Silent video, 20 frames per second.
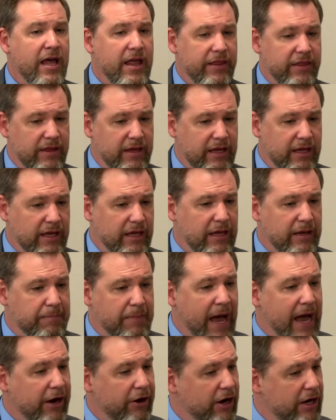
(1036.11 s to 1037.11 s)
the
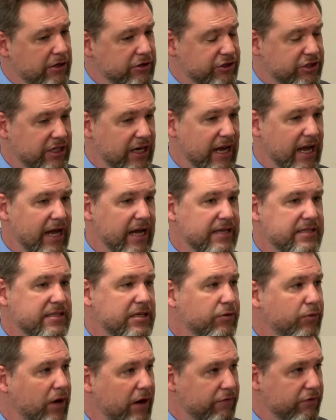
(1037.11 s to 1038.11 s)
background checks
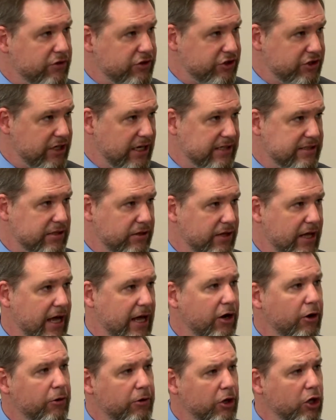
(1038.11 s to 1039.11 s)
and reference checks on that
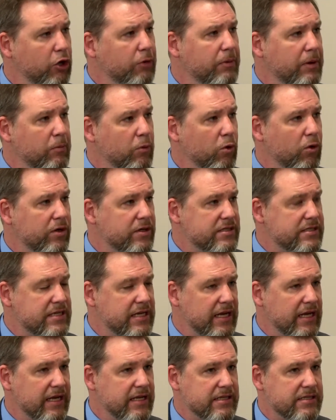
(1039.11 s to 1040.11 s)
are a little bit more
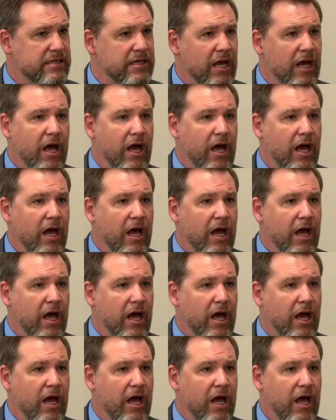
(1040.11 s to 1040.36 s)
intense.